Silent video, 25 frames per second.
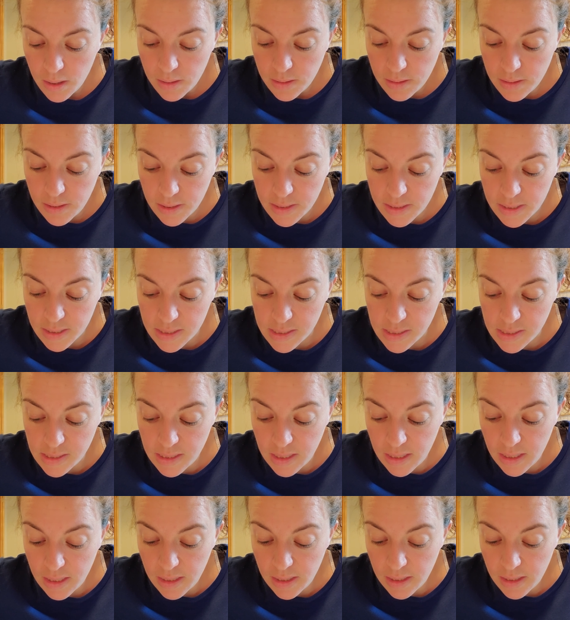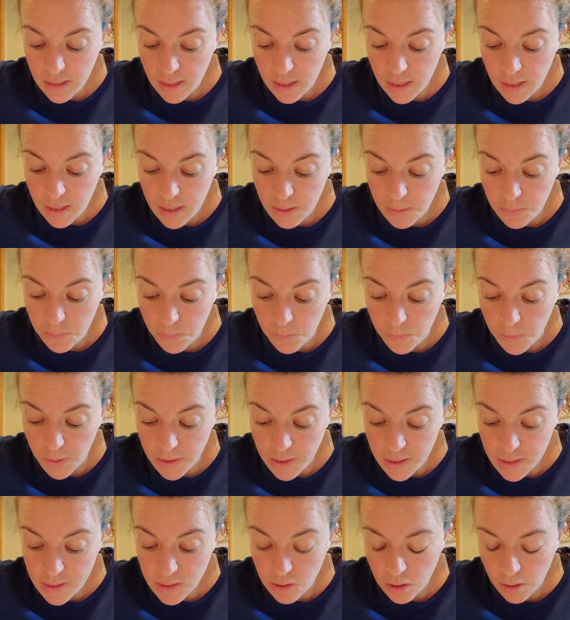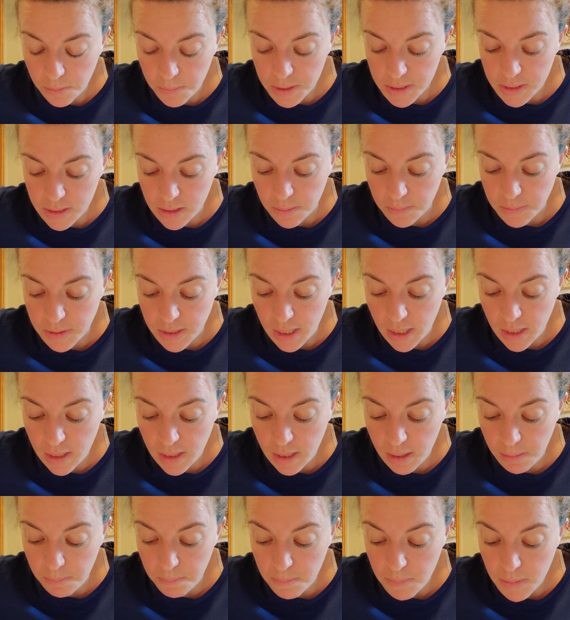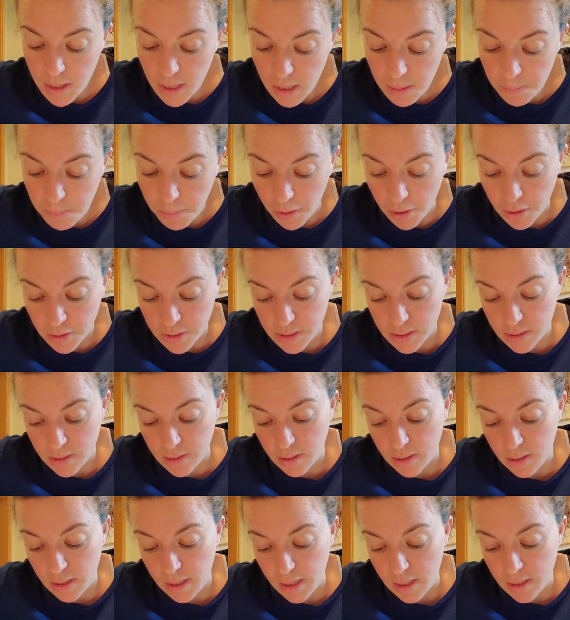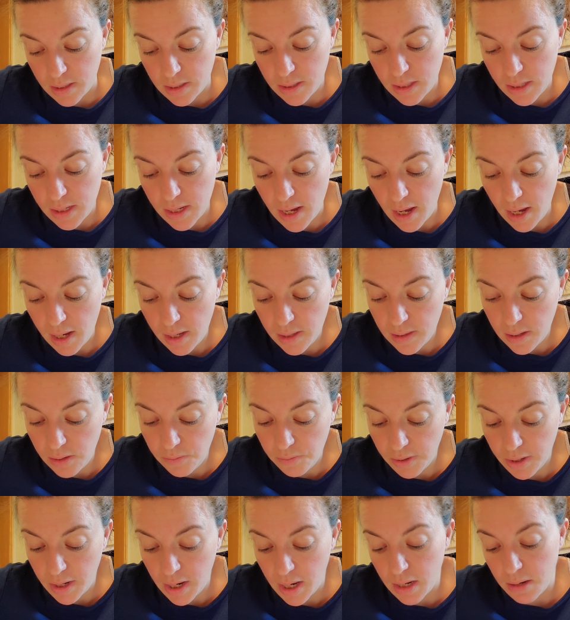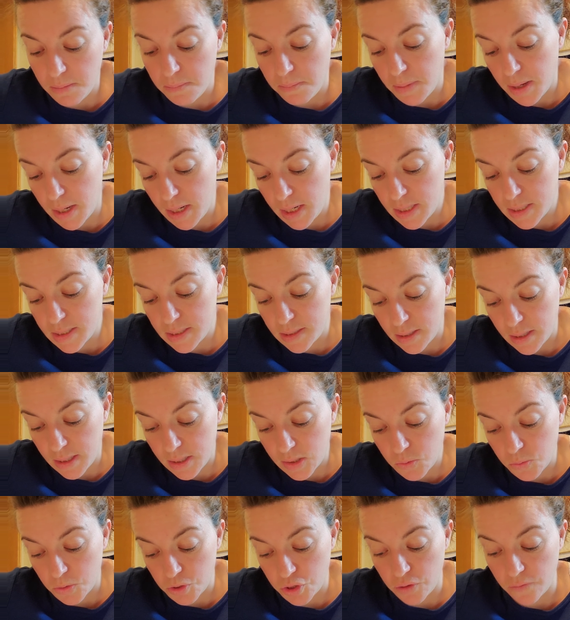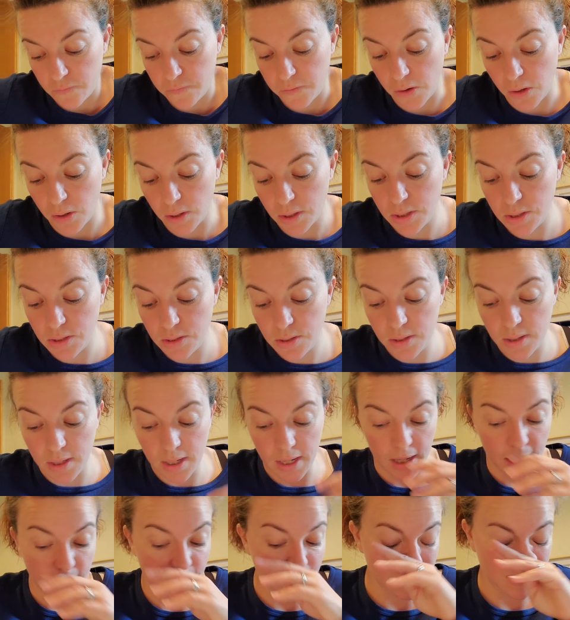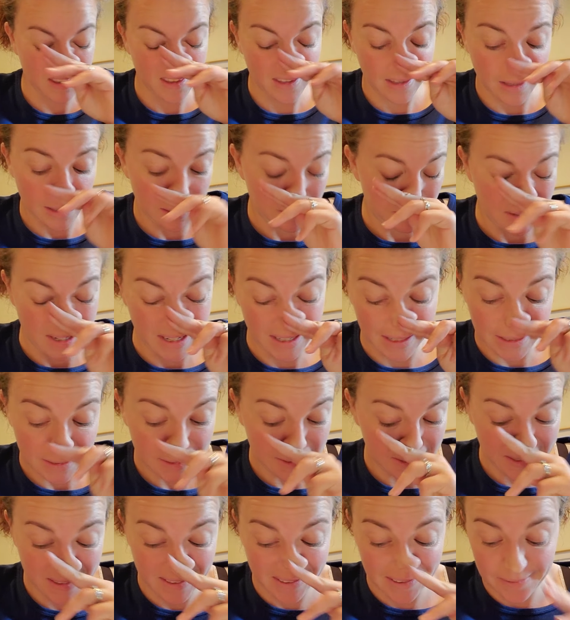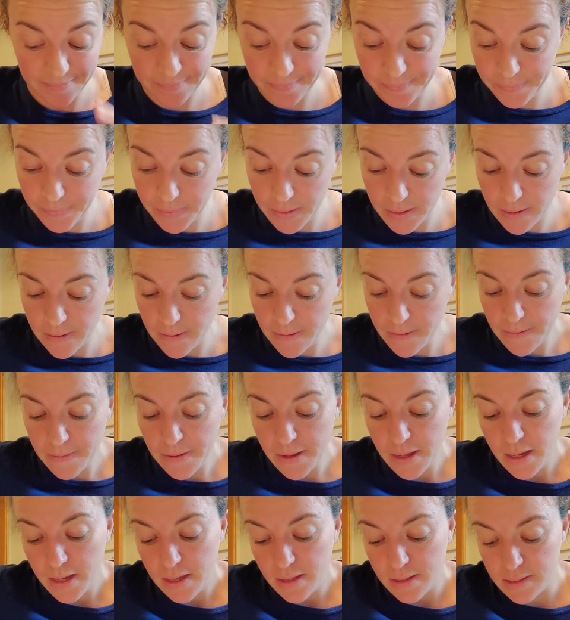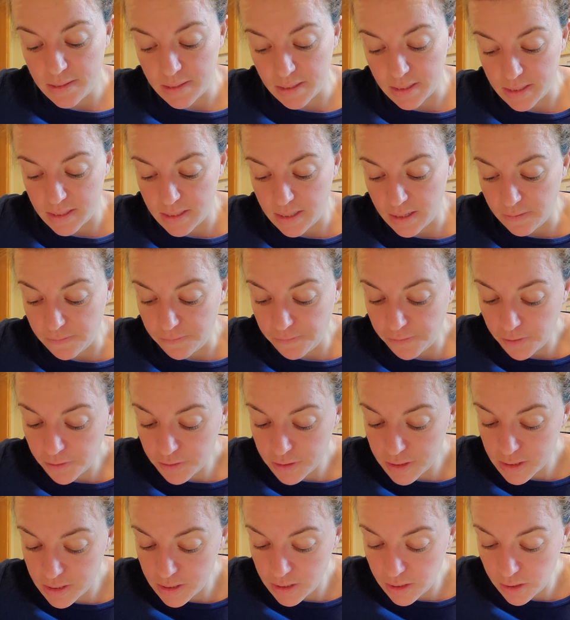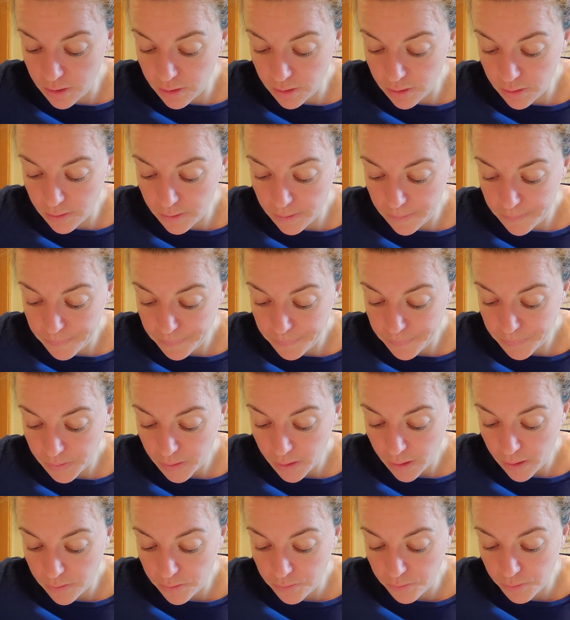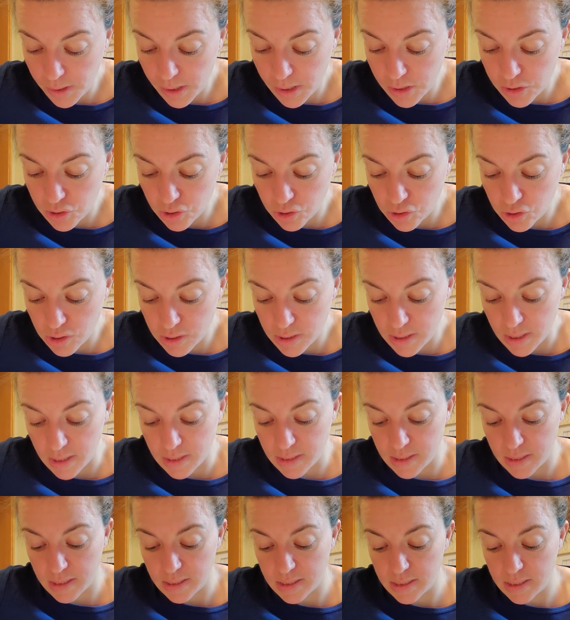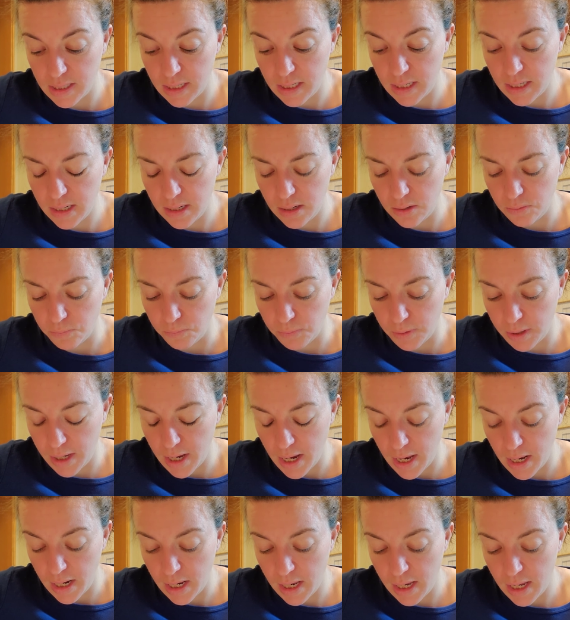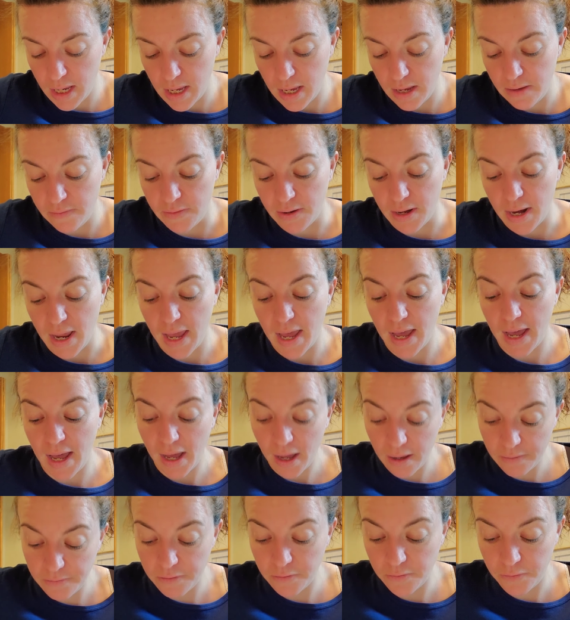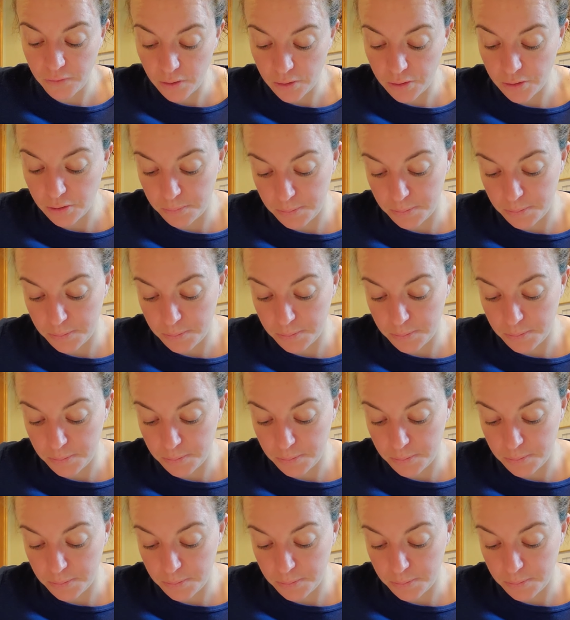Did succeed with his armies in obtaining many parts of the land. Yea, they regained many cities which had fallen into the hands of the Lamanites. 61st year of the reign of judges, they succeeded in regaining even half of all their